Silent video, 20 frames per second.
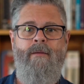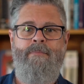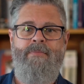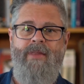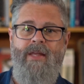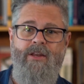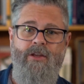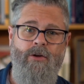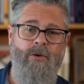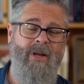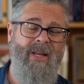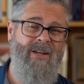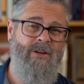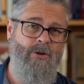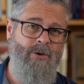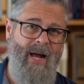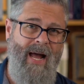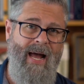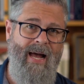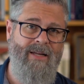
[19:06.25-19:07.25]
then you need
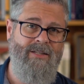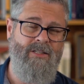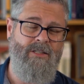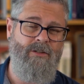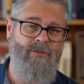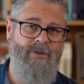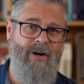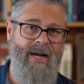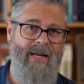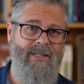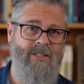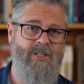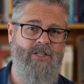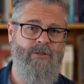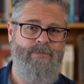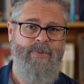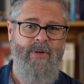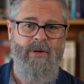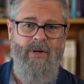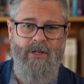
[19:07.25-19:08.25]
to ask Divine
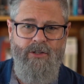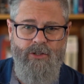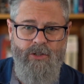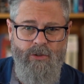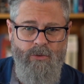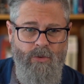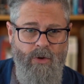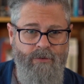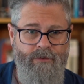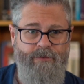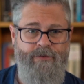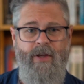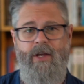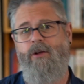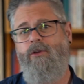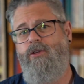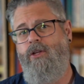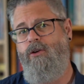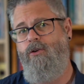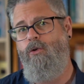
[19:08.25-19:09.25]
Spirit to
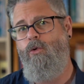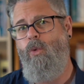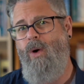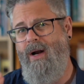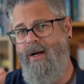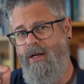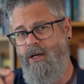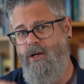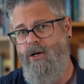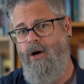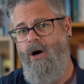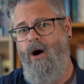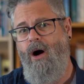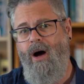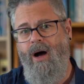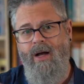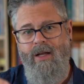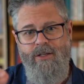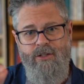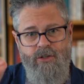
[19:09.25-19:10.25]
reveal to you what
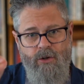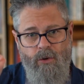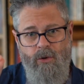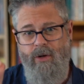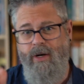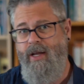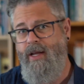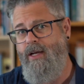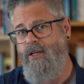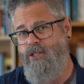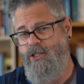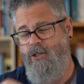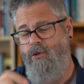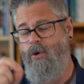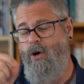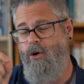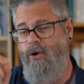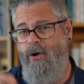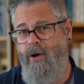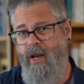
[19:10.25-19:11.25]
cause or issue
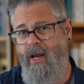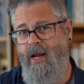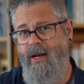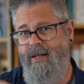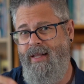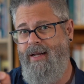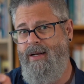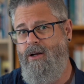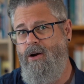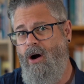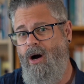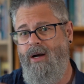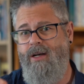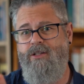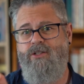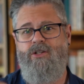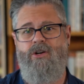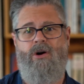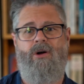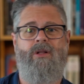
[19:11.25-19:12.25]
or need that God
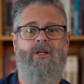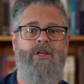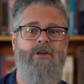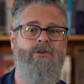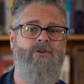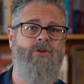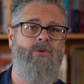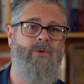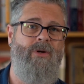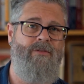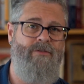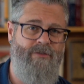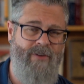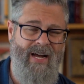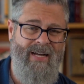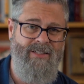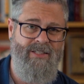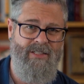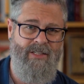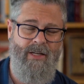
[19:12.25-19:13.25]
is calling you to
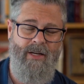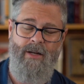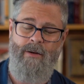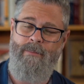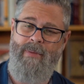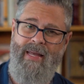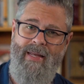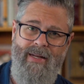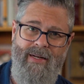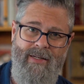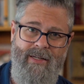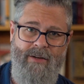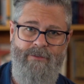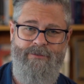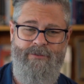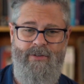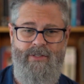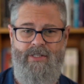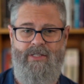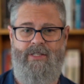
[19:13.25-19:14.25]
invest in and make a
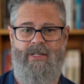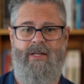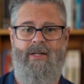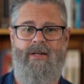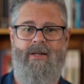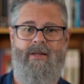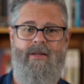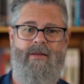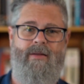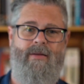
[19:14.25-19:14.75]
difference in.